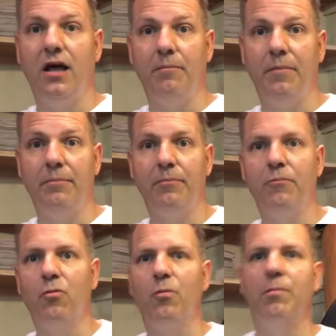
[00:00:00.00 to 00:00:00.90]

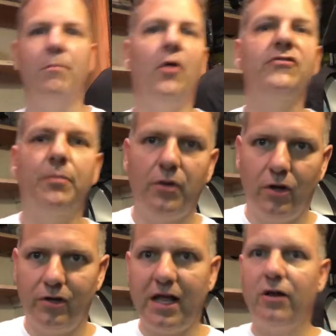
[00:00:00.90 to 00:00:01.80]
not only
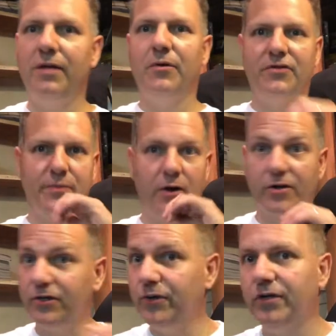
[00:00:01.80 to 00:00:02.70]
multiple
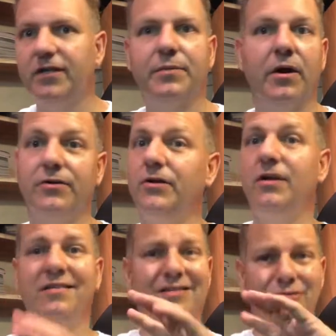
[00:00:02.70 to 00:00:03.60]
R2 units, but R2
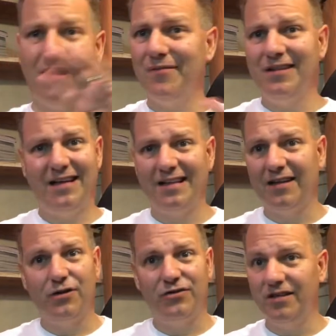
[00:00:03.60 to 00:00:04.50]
units that do everything
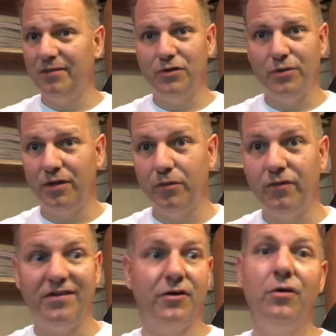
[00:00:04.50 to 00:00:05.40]
that you see them do in the
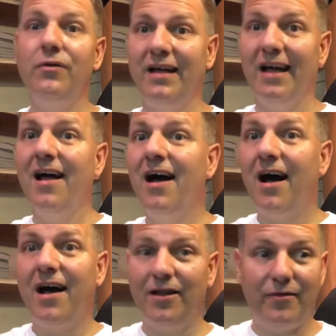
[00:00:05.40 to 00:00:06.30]
movies, including
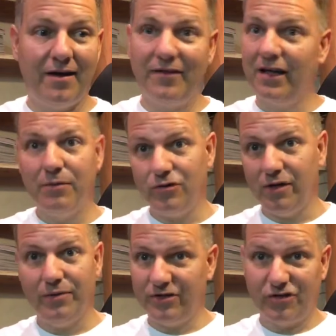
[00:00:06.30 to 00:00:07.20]
holographic
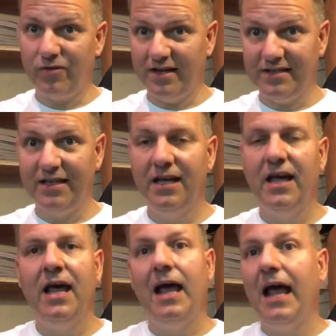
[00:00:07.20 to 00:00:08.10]
imagery, which is crazy.
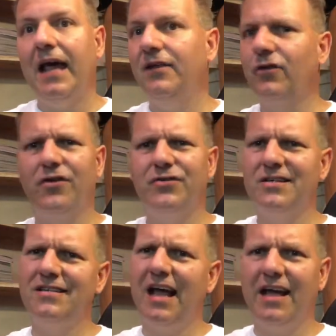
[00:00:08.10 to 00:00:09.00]
And he's also
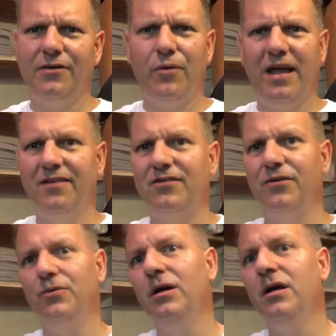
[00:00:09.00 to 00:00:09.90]
designed ways
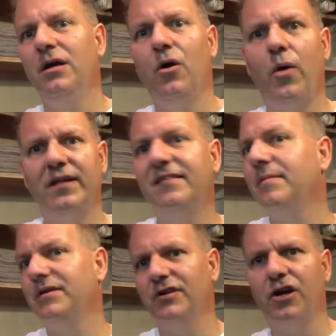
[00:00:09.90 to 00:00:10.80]
to hoist
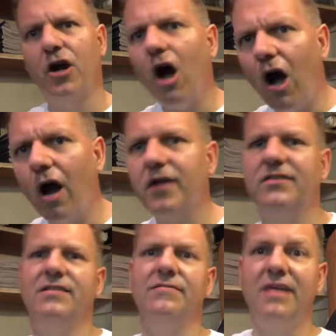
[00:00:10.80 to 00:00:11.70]
them into your
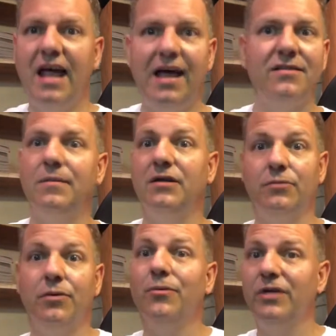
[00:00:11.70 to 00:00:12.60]
cars, into vans. I
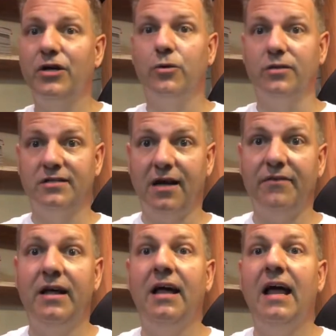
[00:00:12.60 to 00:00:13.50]
mean, really cool stuff.
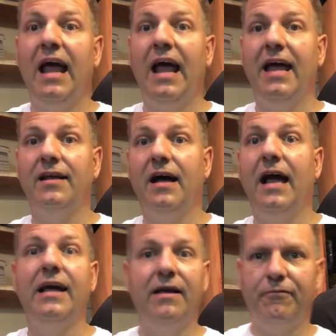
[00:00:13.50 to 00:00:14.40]
And
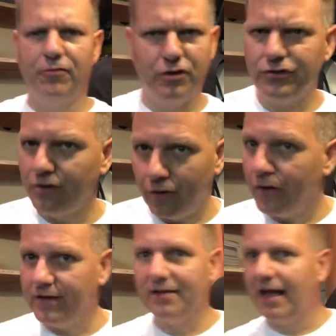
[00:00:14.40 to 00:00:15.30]
I, for those who don't
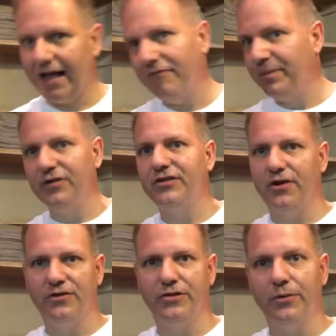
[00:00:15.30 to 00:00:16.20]
know this, I have built an
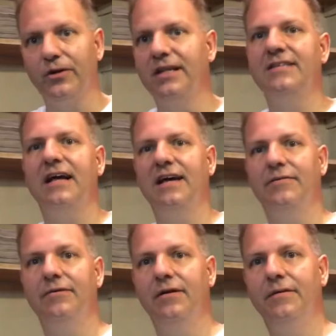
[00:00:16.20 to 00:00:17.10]
R2, or at least I
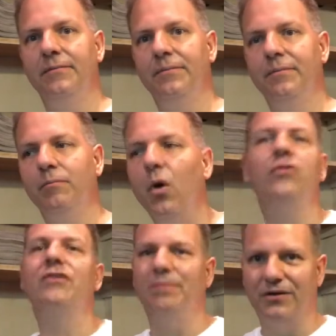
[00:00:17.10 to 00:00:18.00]
have
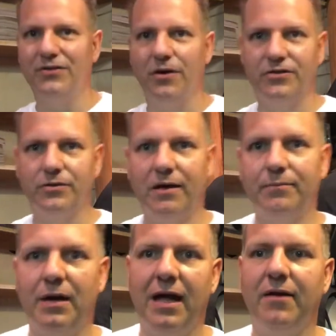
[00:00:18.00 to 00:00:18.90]
mostly built an
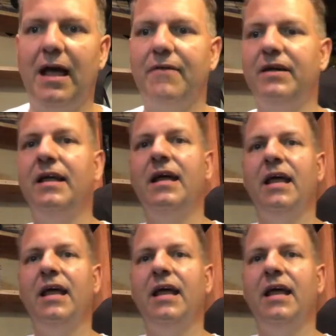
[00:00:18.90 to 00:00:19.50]
R2. I have it.